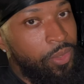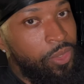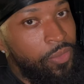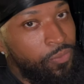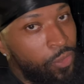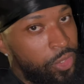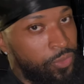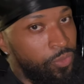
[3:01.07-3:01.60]
on your
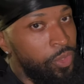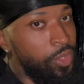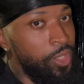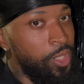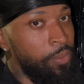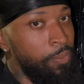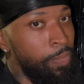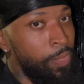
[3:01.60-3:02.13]
first fill
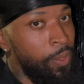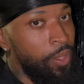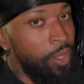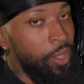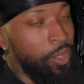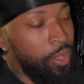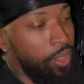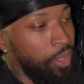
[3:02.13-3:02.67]
up,
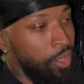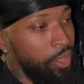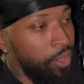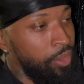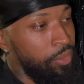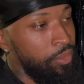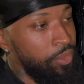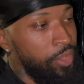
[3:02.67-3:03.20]
and
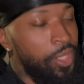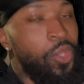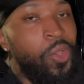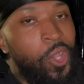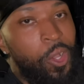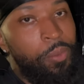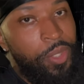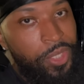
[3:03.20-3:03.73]
then it will
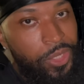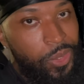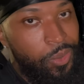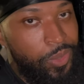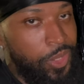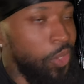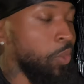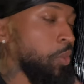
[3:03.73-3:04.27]
help me too.
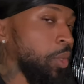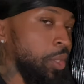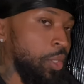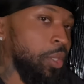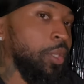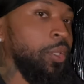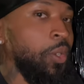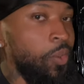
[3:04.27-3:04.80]
So
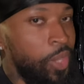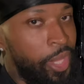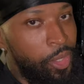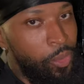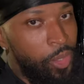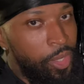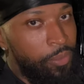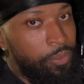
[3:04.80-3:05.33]
go ahead and
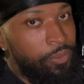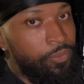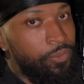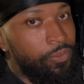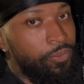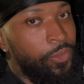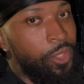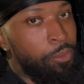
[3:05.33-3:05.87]
do
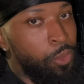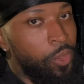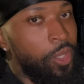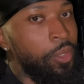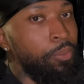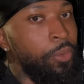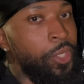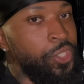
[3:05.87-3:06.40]
that for your boy.
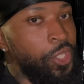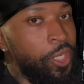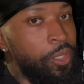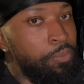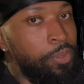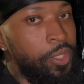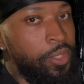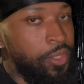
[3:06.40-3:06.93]
Appreciate it.
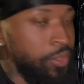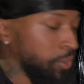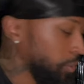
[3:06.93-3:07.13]
Peace.